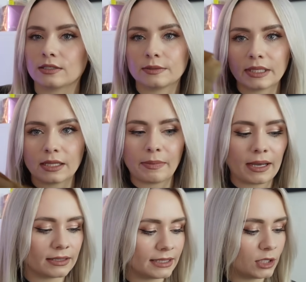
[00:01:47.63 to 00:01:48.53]
Some little
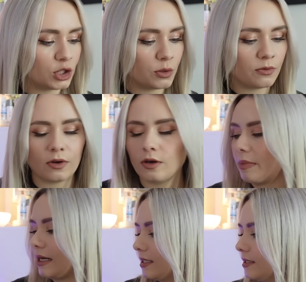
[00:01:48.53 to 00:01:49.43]
tissue for
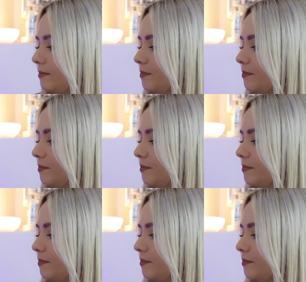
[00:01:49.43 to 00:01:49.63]
padding,